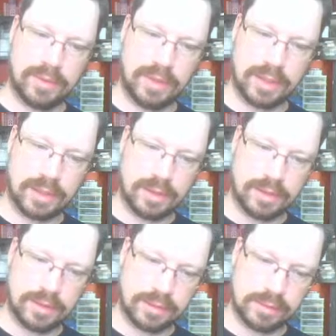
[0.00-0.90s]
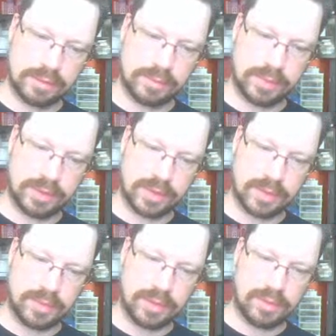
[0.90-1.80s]
I'll put some
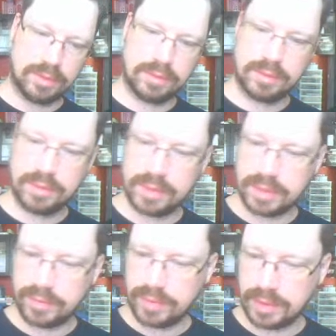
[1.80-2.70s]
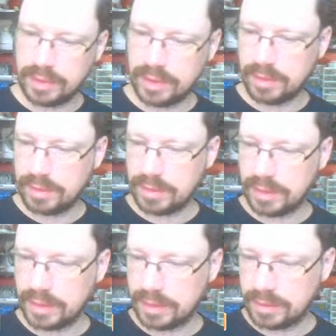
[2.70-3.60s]
little something there, like
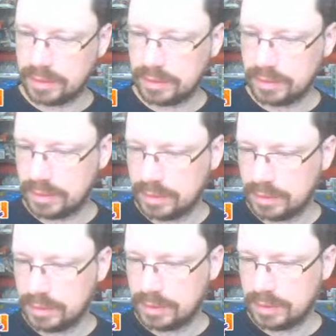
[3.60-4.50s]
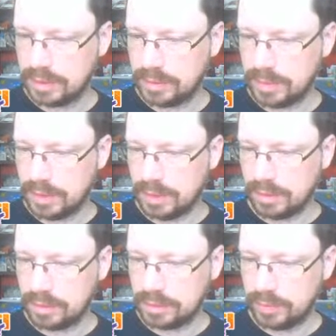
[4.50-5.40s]
be little
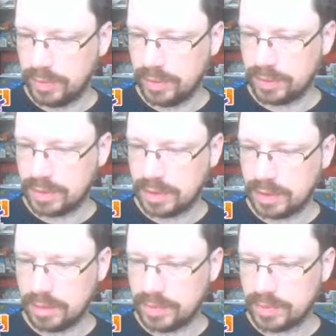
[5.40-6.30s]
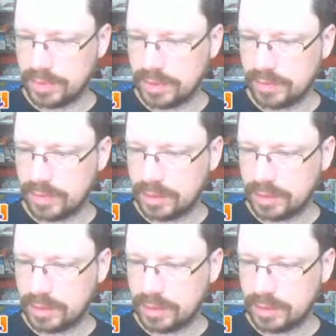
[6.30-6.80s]
weird columns or something.